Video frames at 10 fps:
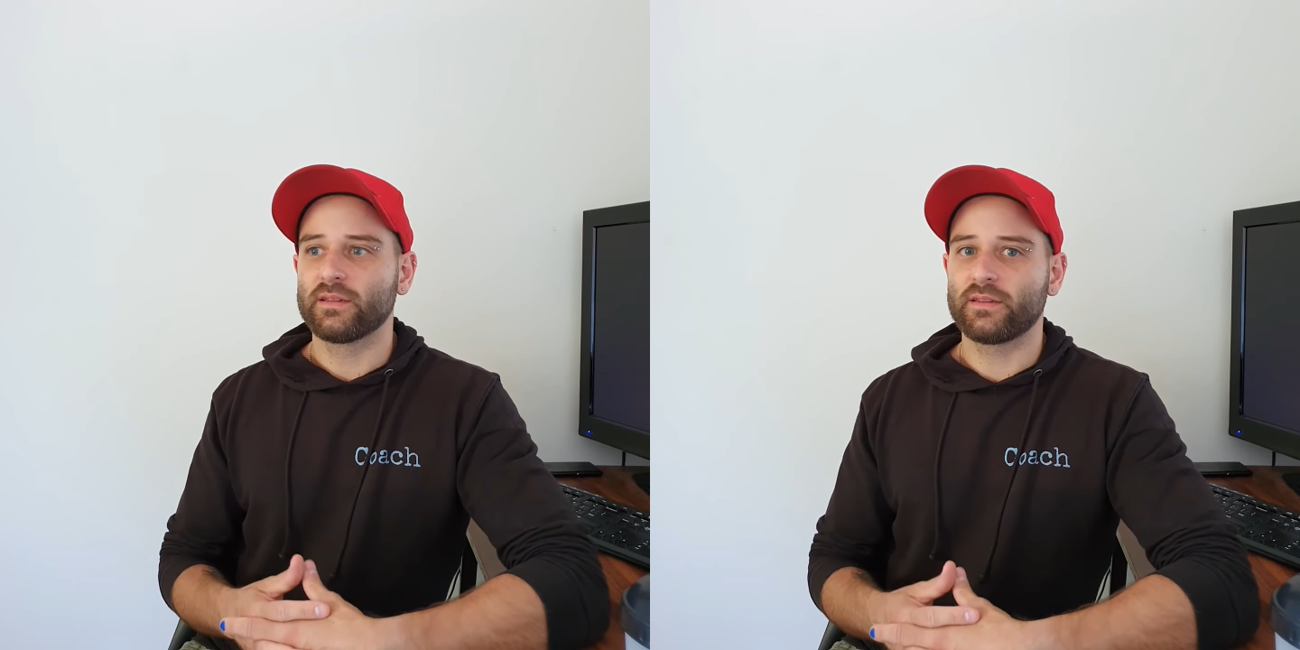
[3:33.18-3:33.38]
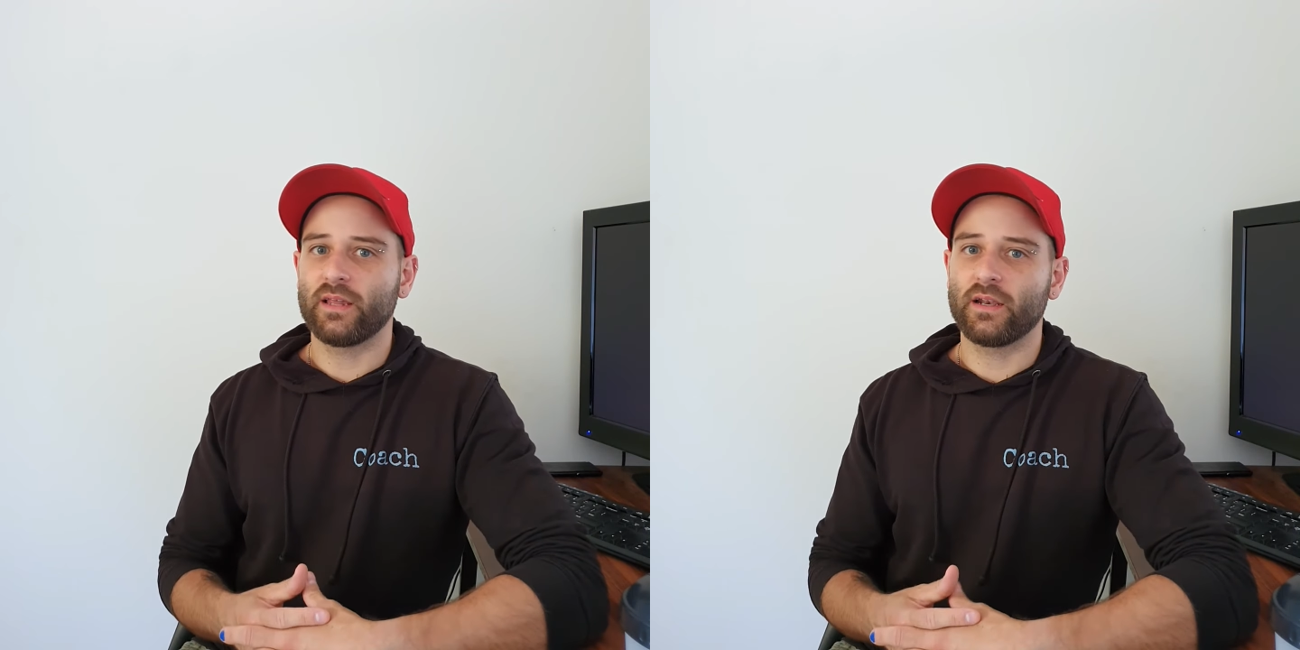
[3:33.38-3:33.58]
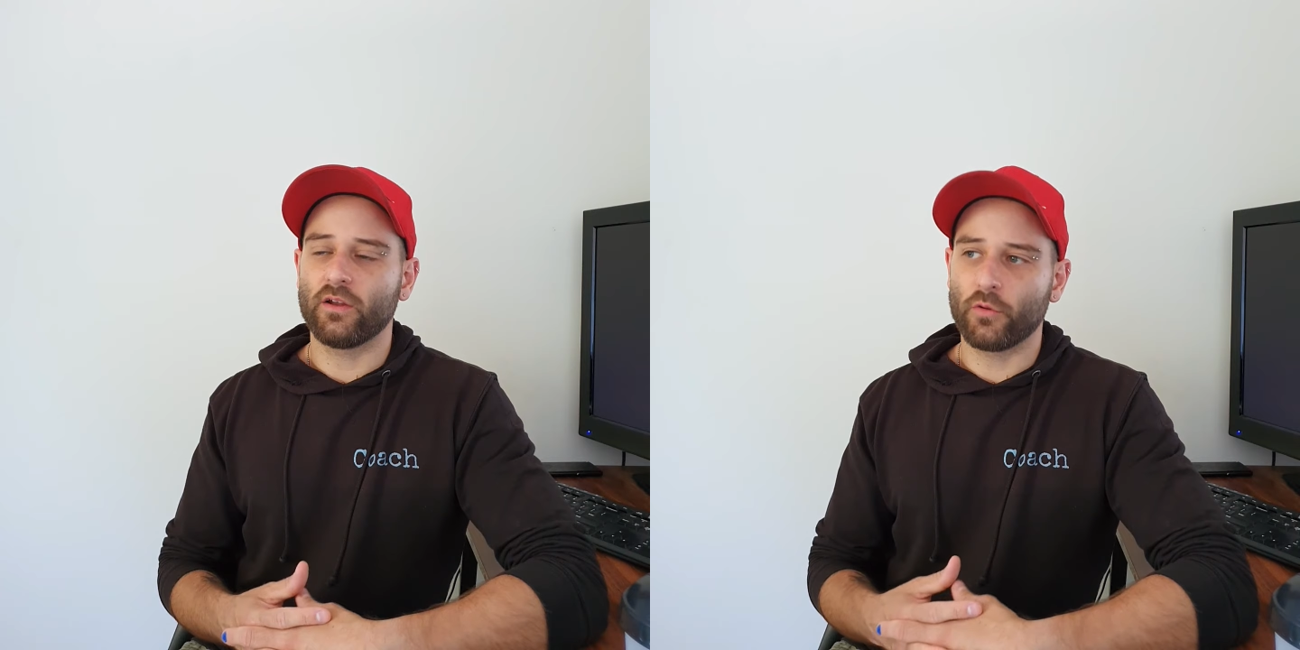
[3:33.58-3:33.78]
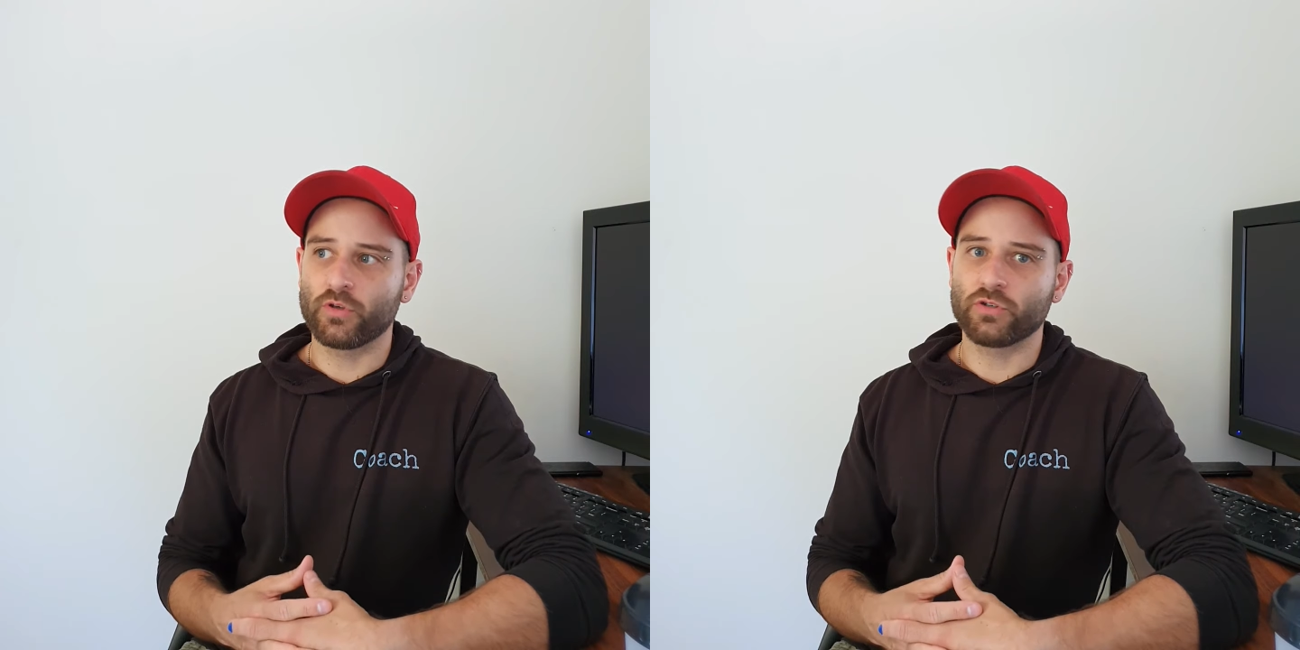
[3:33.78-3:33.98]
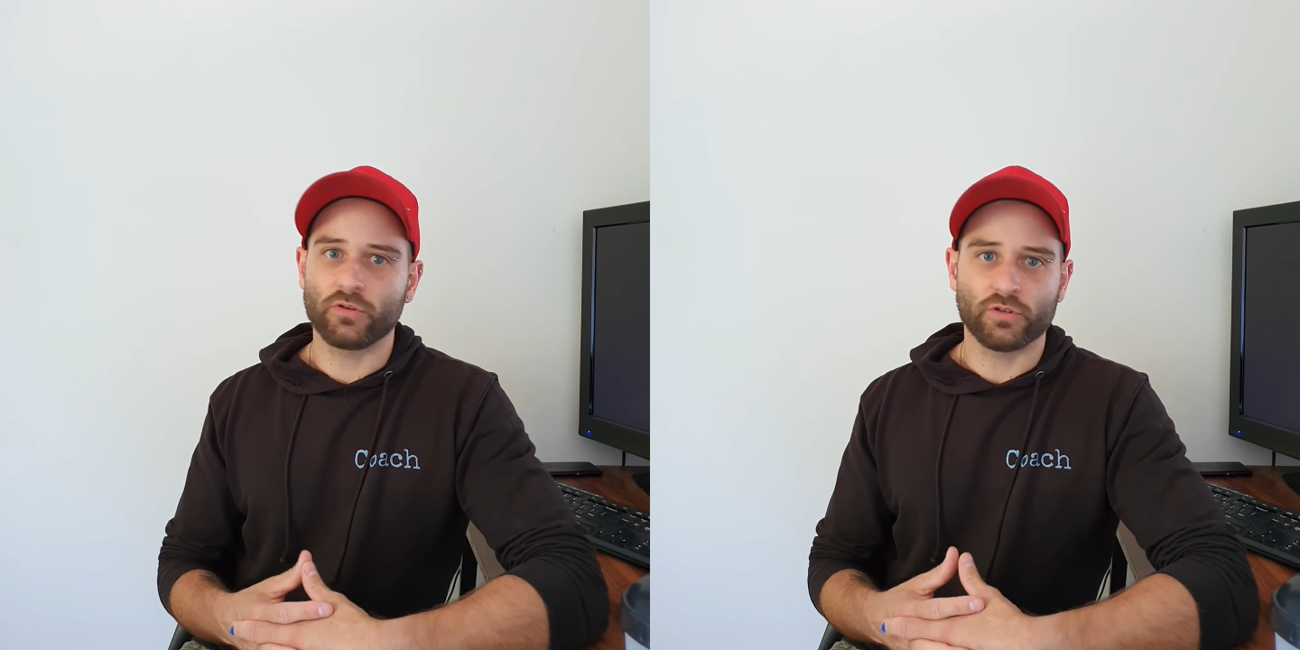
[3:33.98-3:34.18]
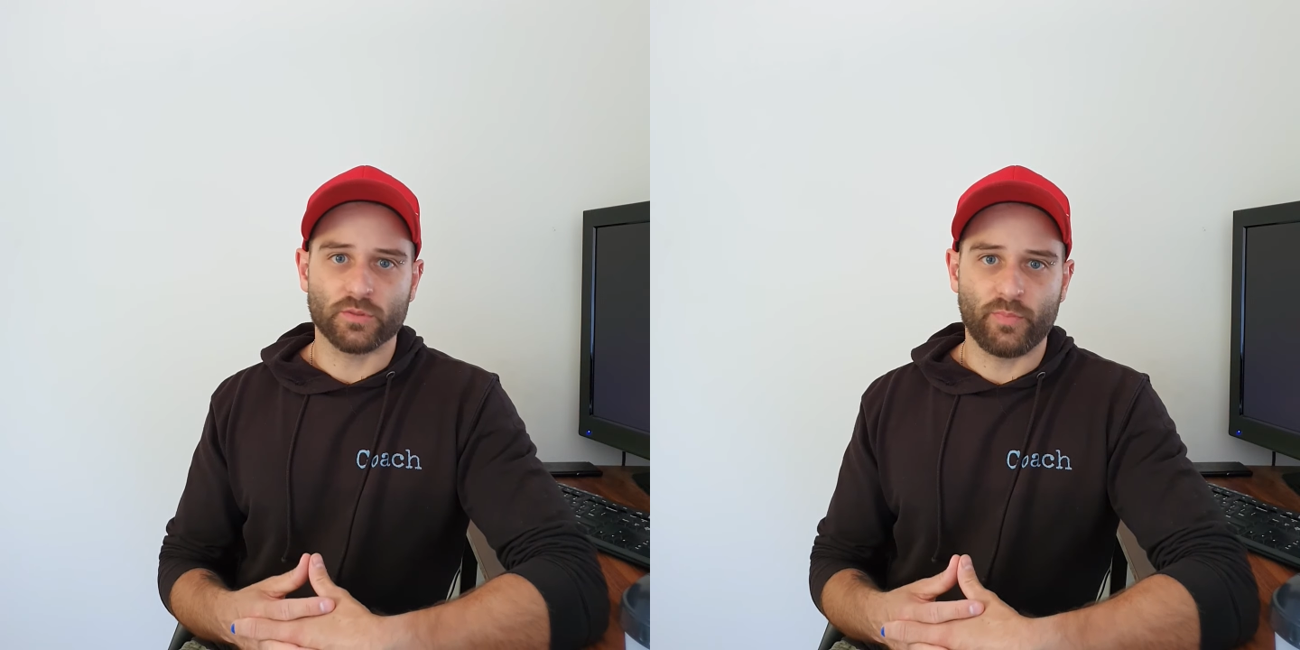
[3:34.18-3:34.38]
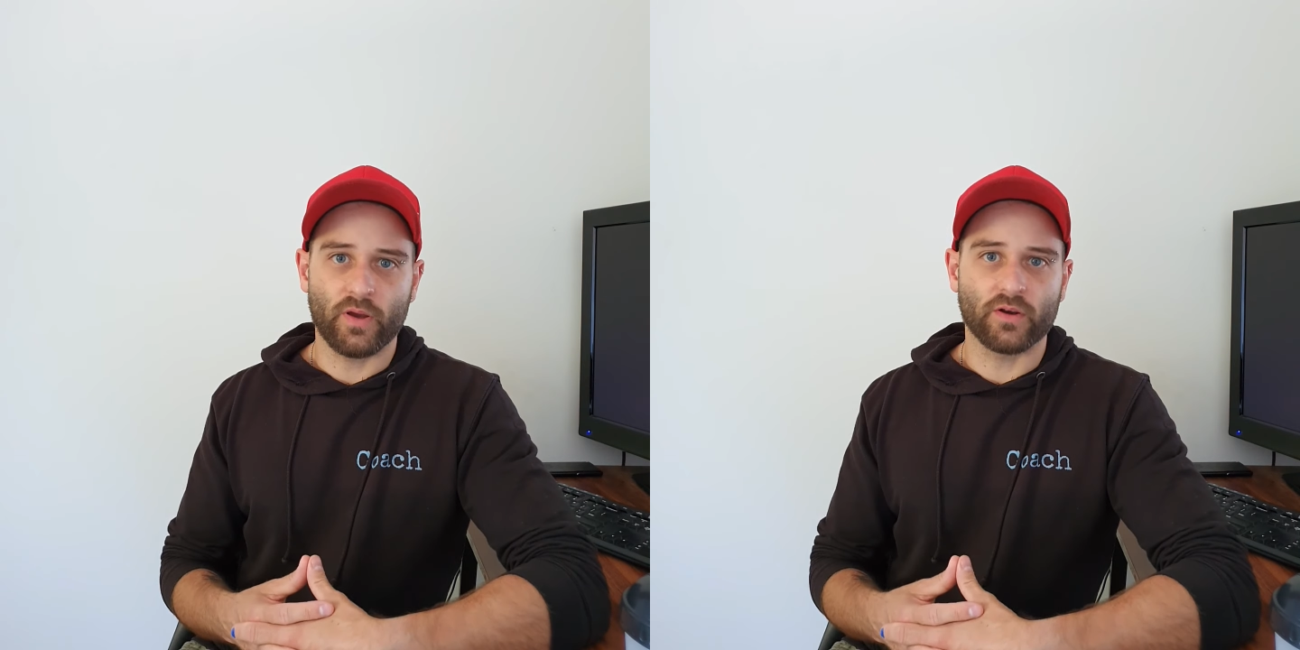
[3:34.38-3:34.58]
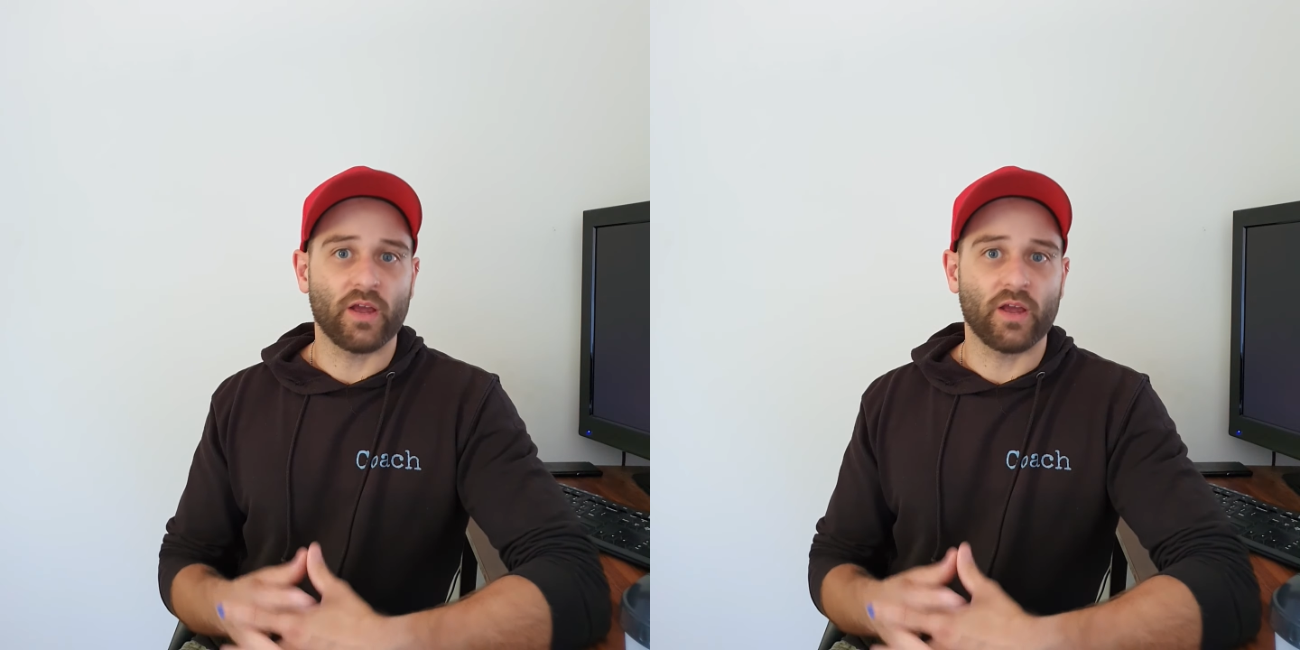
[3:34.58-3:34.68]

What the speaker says: then no, we shouldn't use a belt,